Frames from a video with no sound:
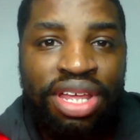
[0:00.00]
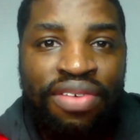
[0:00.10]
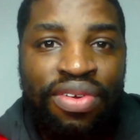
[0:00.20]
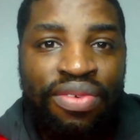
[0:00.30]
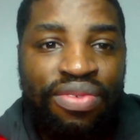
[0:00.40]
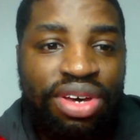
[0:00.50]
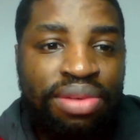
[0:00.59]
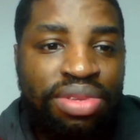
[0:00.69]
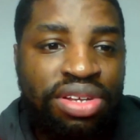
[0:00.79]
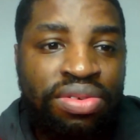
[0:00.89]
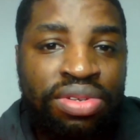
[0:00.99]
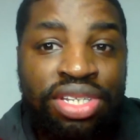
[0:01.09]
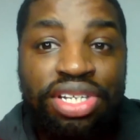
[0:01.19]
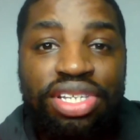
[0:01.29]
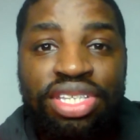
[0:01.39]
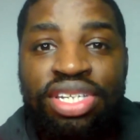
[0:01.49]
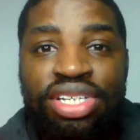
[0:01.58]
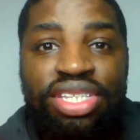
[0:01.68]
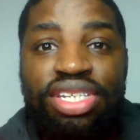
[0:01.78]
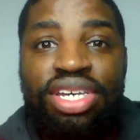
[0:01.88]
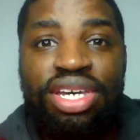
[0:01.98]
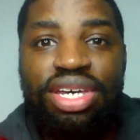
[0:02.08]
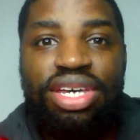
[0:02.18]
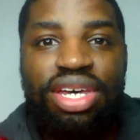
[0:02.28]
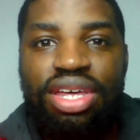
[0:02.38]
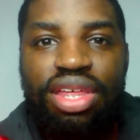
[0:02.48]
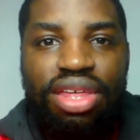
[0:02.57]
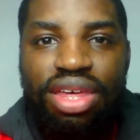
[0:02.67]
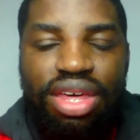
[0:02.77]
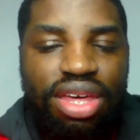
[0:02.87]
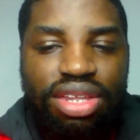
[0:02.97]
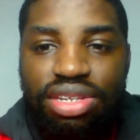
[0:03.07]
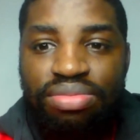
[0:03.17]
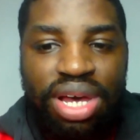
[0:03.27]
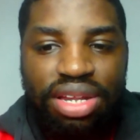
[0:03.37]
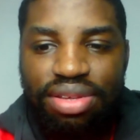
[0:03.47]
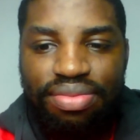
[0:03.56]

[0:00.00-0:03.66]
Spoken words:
Every time it's going, duh, duh, duh. It's mad.